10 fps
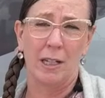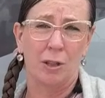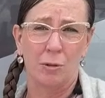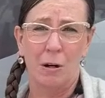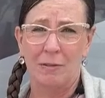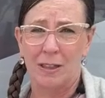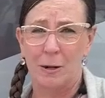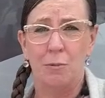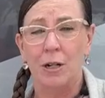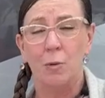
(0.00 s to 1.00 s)
you through
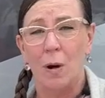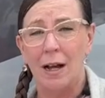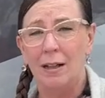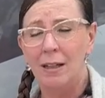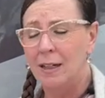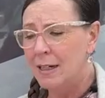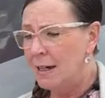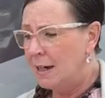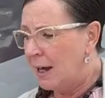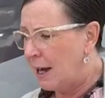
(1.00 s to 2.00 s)
everything pretty well.
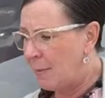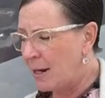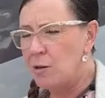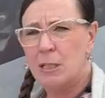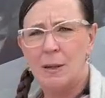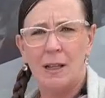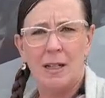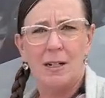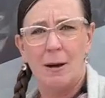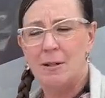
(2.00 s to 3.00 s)
Um, I don't spend a lot
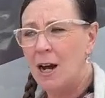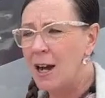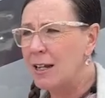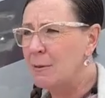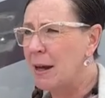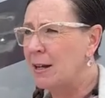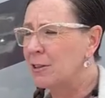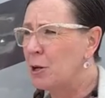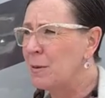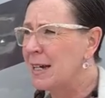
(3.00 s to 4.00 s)
of time talking about it
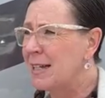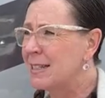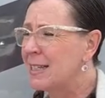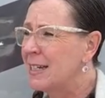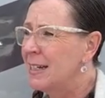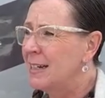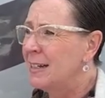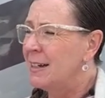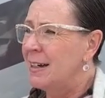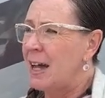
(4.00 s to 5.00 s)
though, because
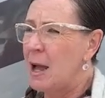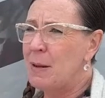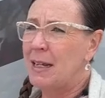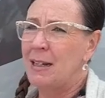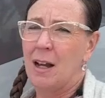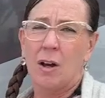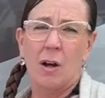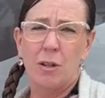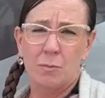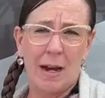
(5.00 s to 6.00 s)
I mean,
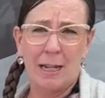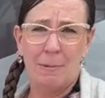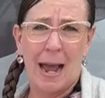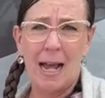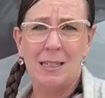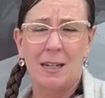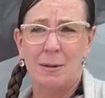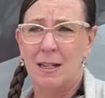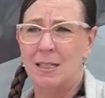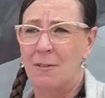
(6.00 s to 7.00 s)
my capacity
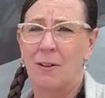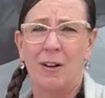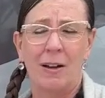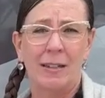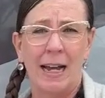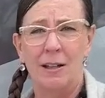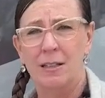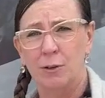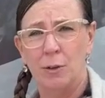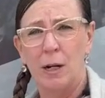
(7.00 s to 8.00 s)
being 75 gallons
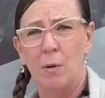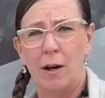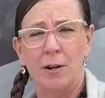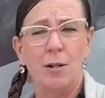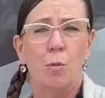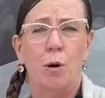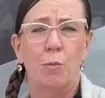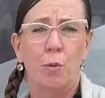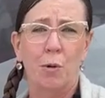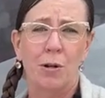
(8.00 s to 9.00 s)
of gray water is more
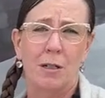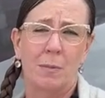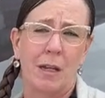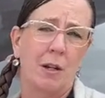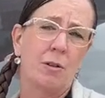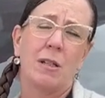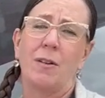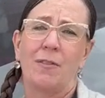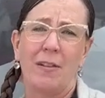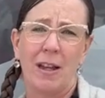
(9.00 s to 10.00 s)
important to me or
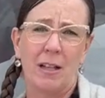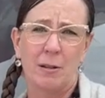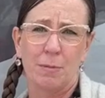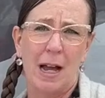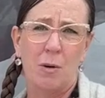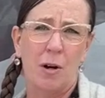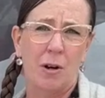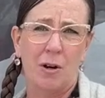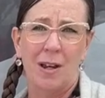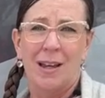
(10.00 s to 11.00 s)
75 gallons of black
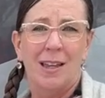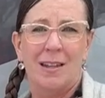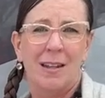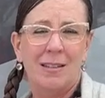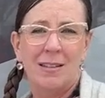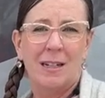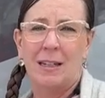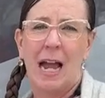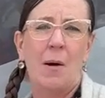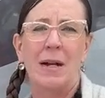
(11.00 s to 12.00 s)
water than necessarily
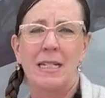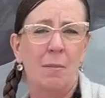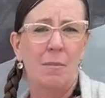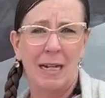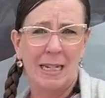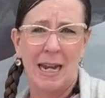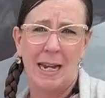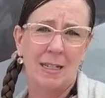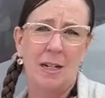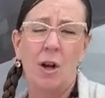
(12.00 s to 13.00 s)
how I dump my
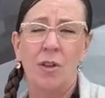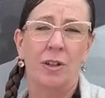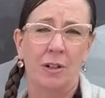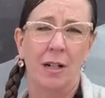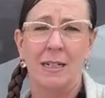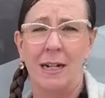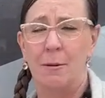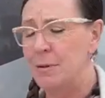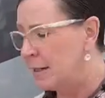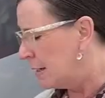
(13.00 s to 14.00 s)
tanks. I know that they're gonna dump.